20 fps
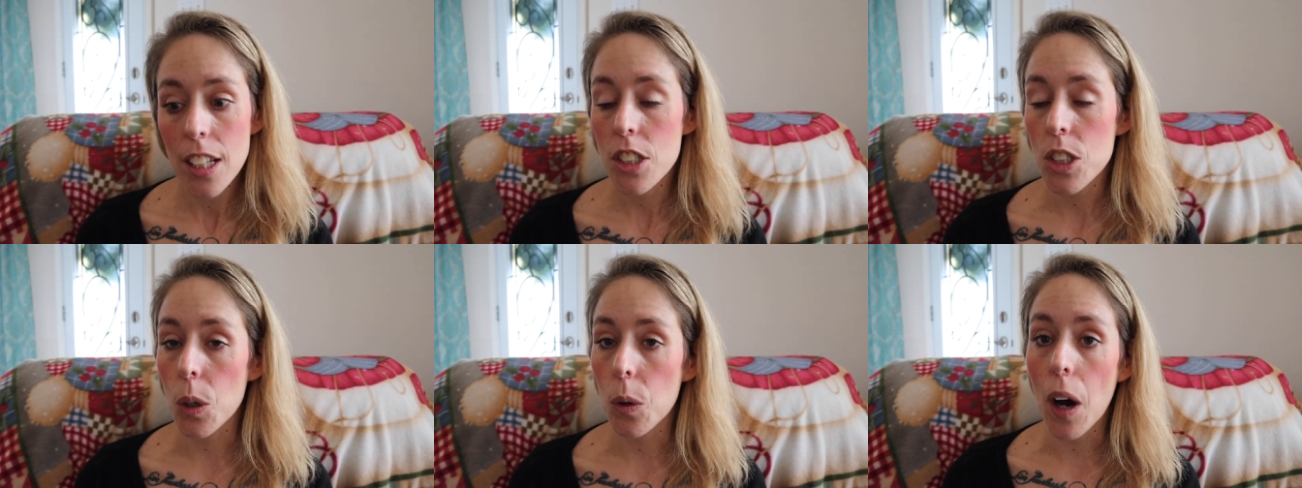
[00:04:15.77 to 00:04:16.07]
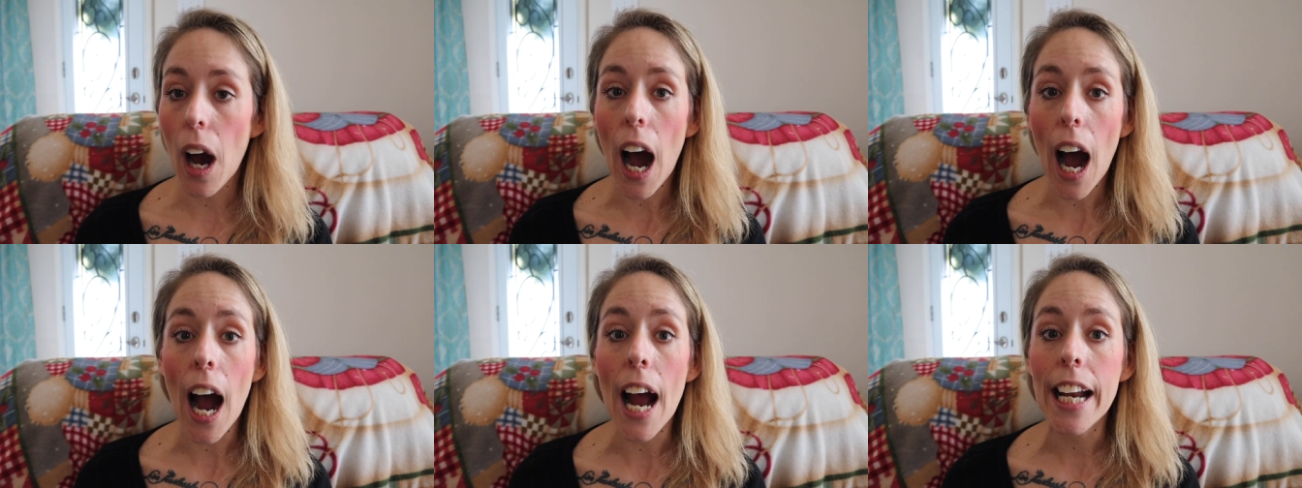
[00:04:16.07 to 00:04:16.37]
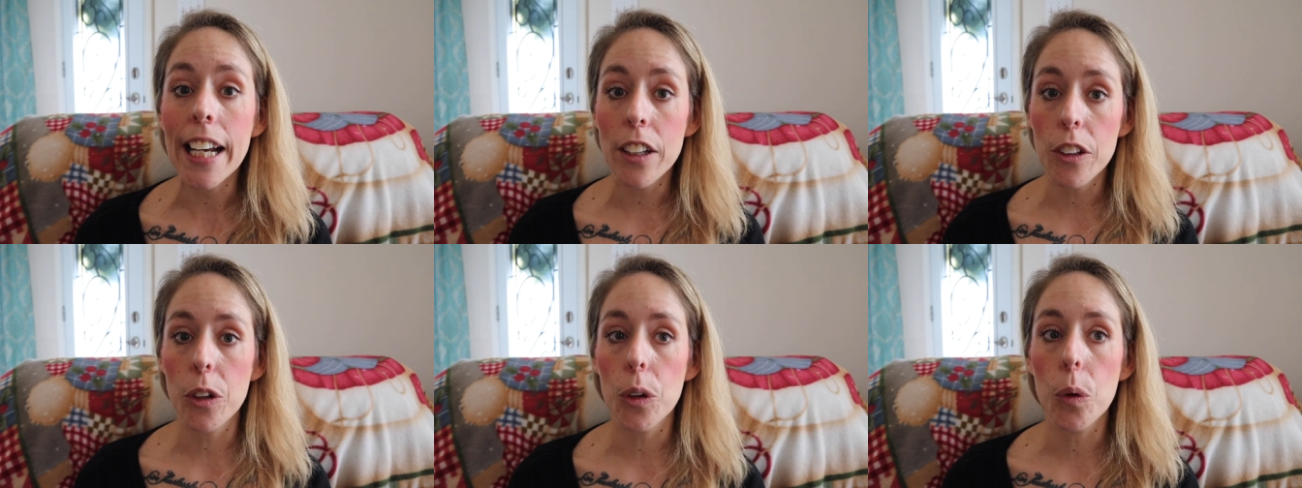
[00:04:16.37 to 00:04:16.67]
So
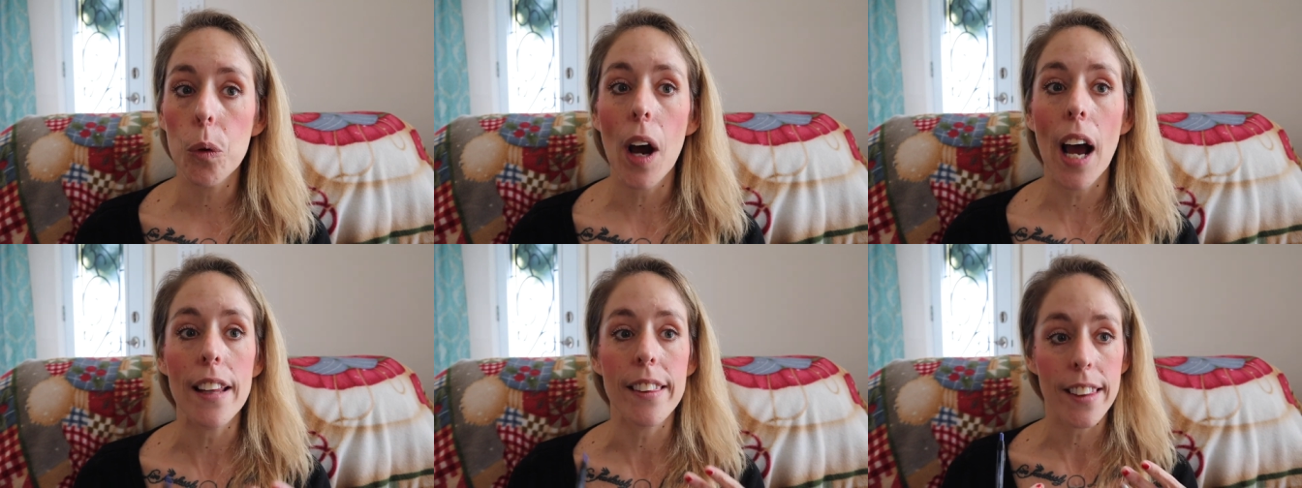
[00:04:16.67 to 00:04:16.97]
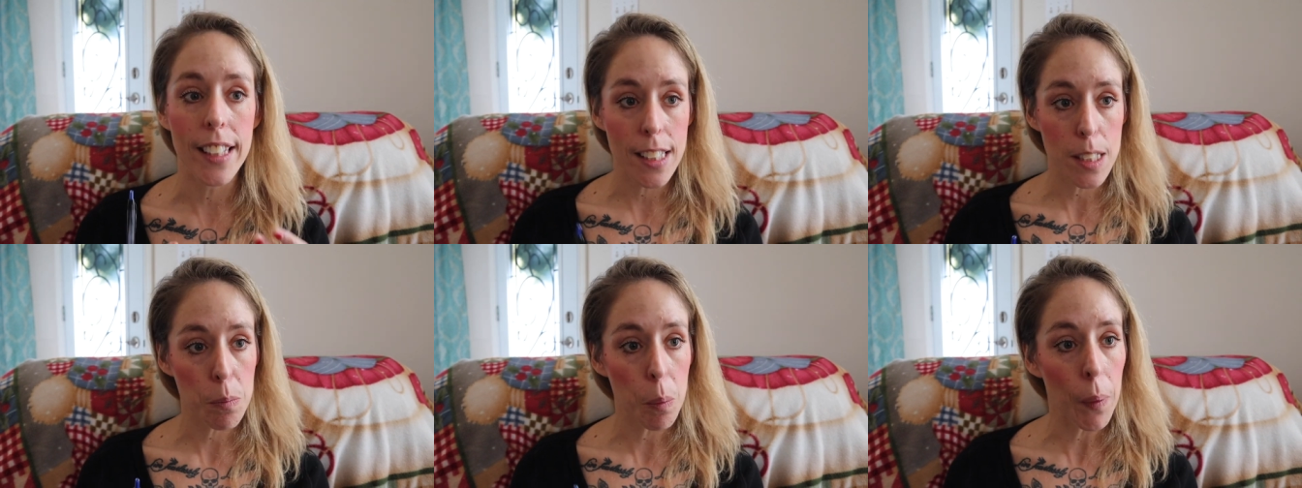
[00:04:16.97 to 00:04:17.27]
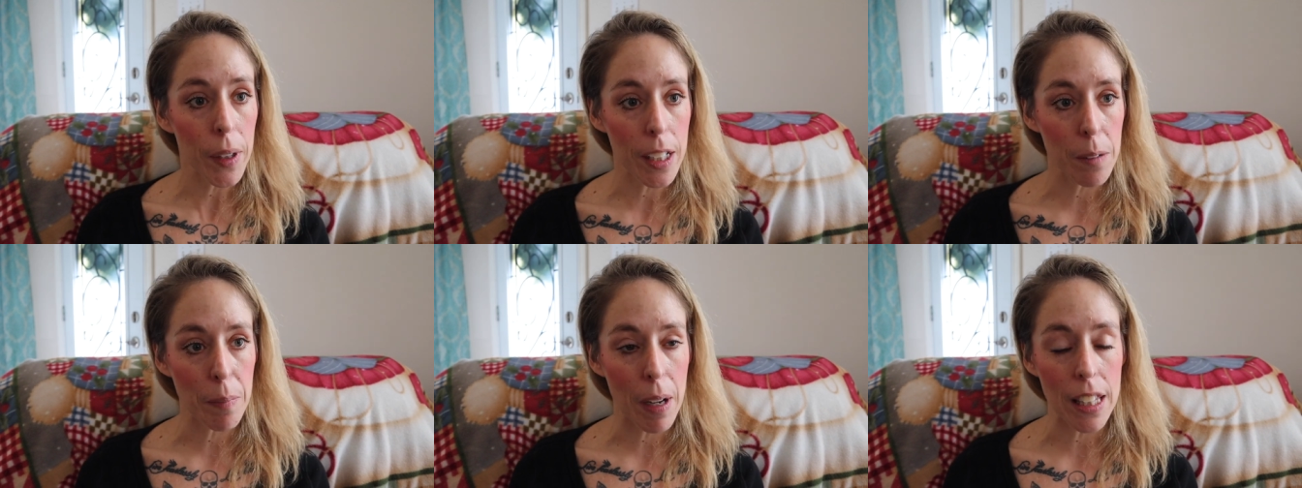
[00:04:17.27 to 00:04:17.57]
I knew at this
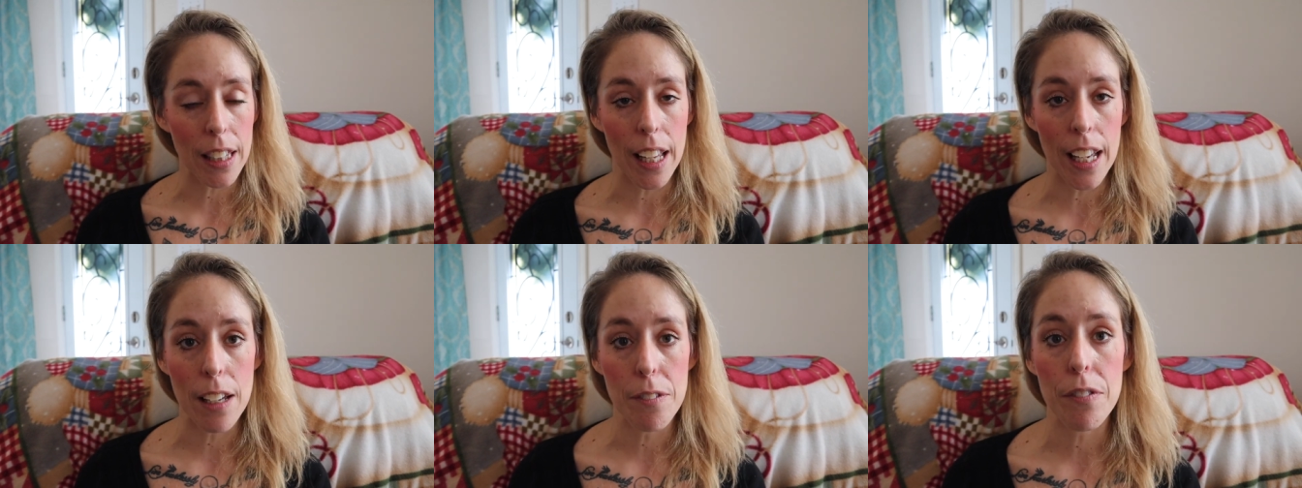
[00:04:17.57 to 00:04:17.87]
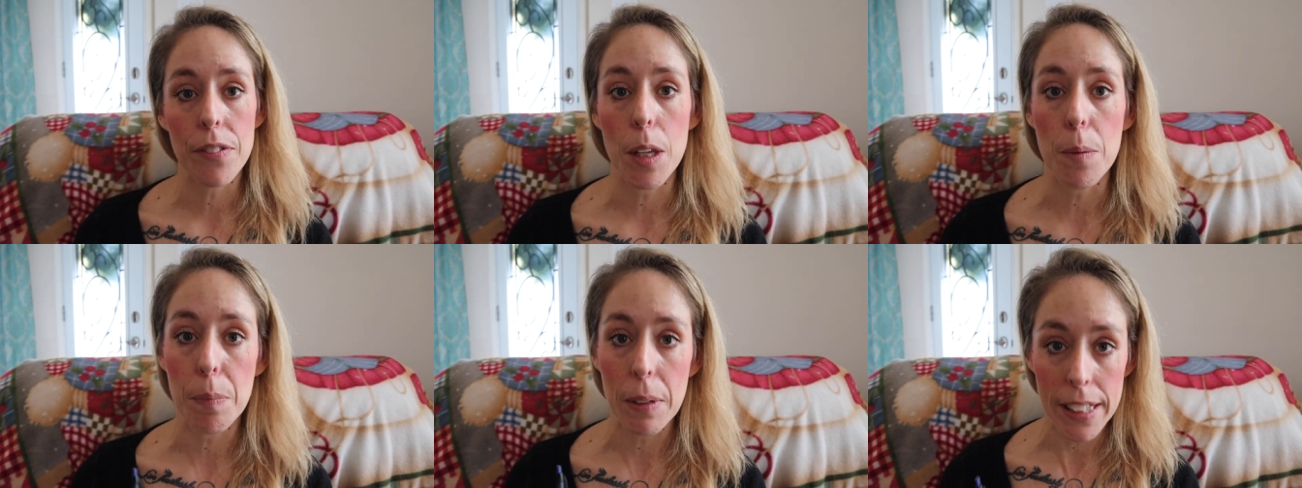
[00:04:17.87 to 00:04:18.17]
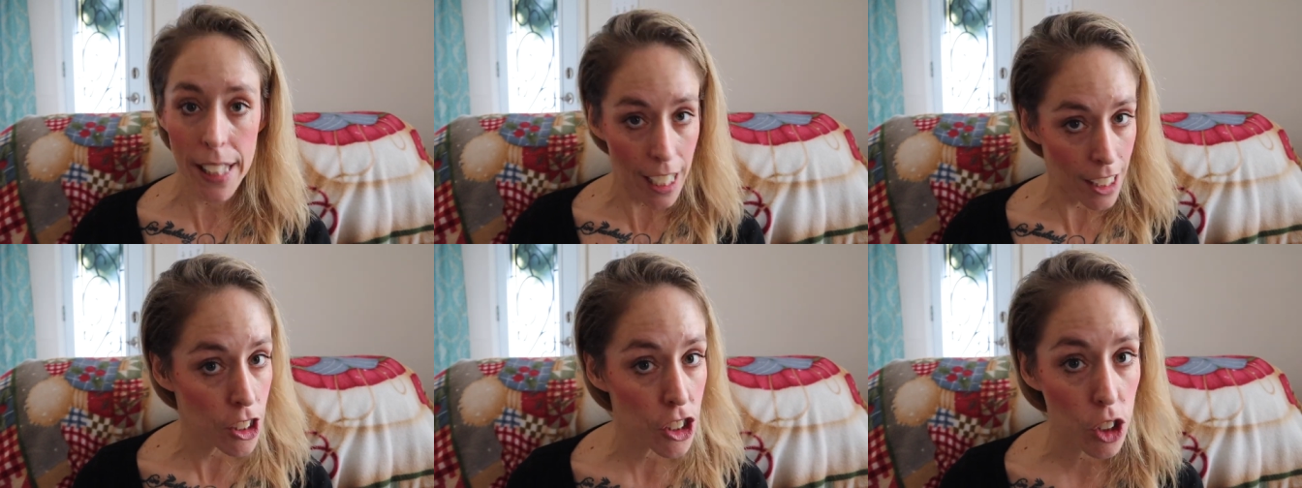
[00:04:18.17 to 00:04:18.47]
point in my life, the
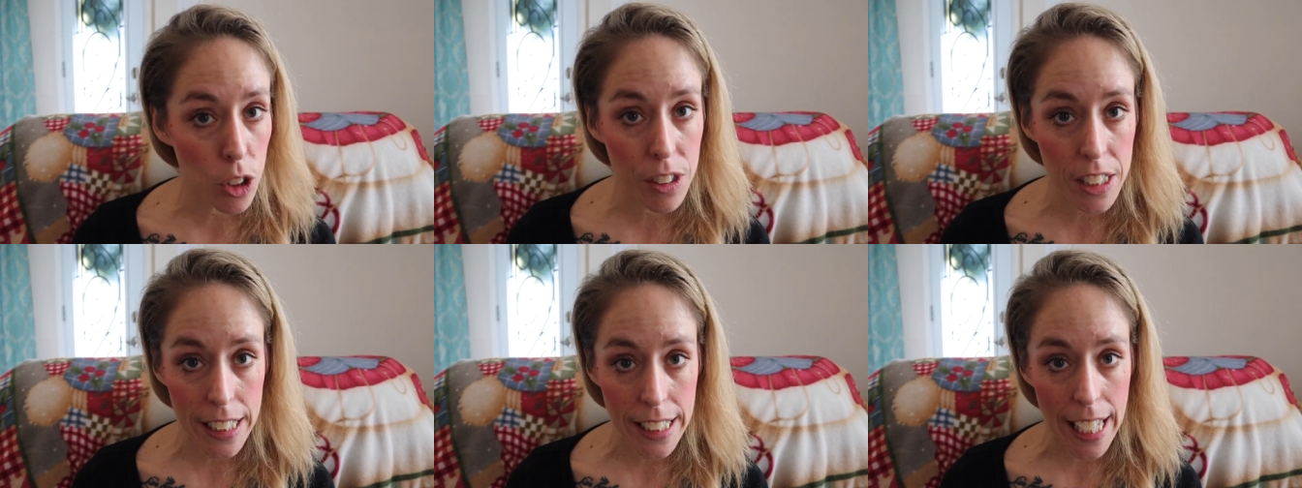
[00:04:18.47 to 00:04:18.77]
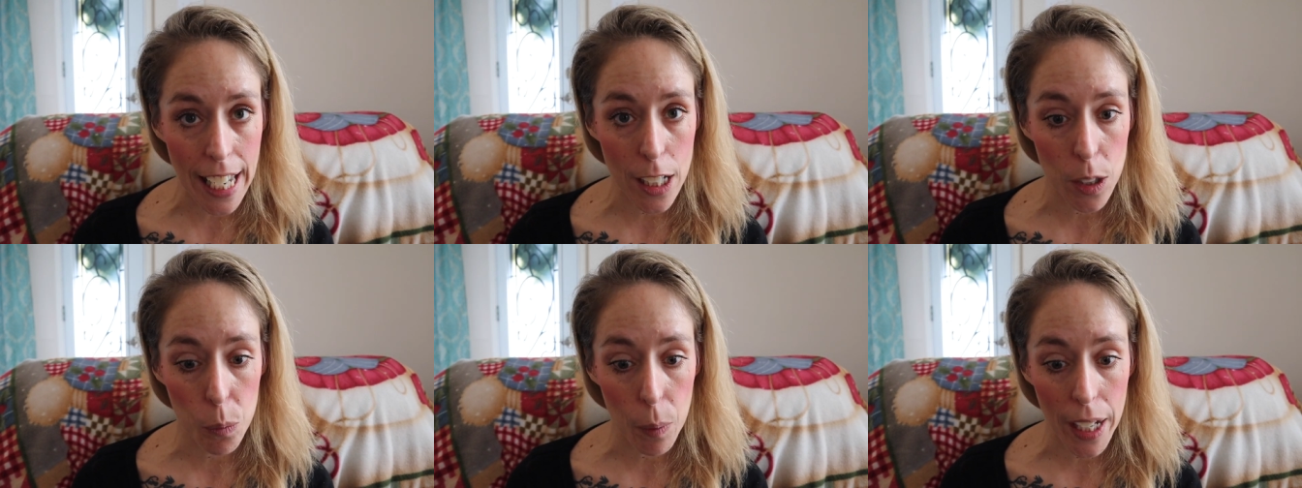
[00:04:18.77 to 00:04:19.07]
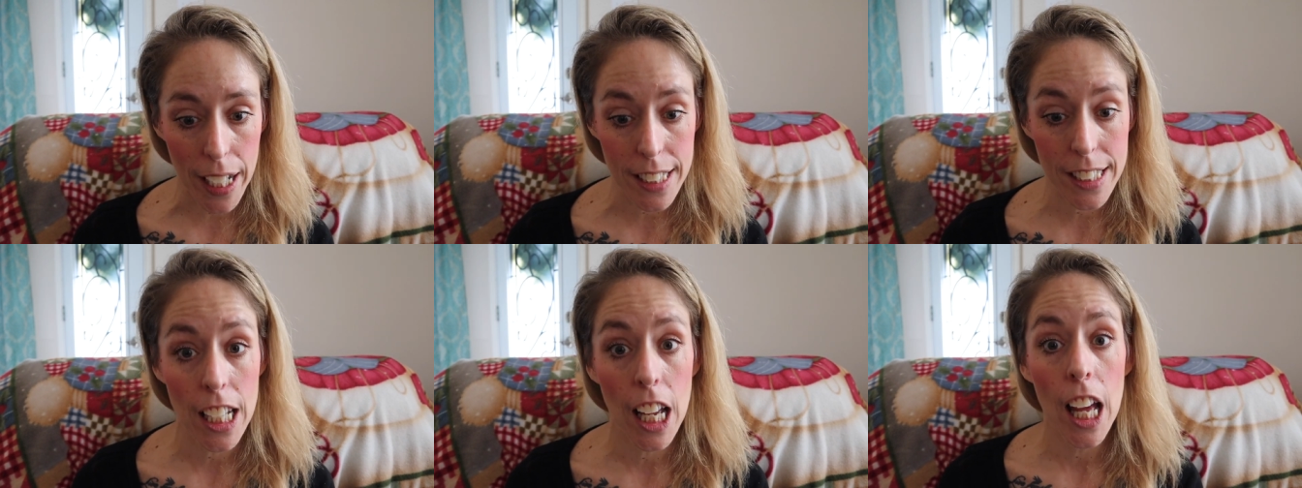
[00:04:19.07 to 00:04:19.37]
potential to gain
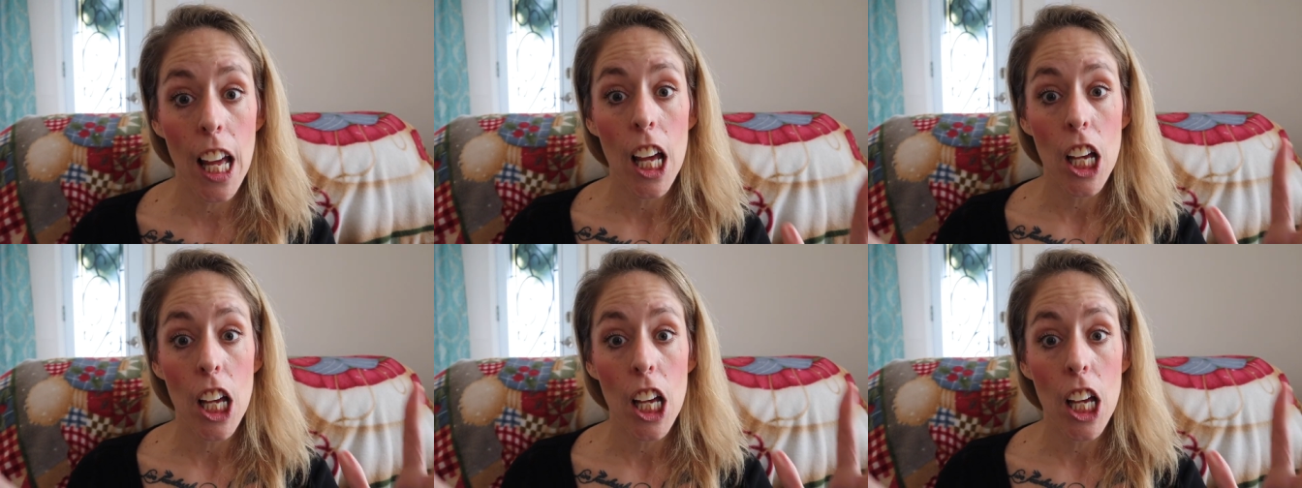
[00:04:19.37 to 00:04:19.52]
weight,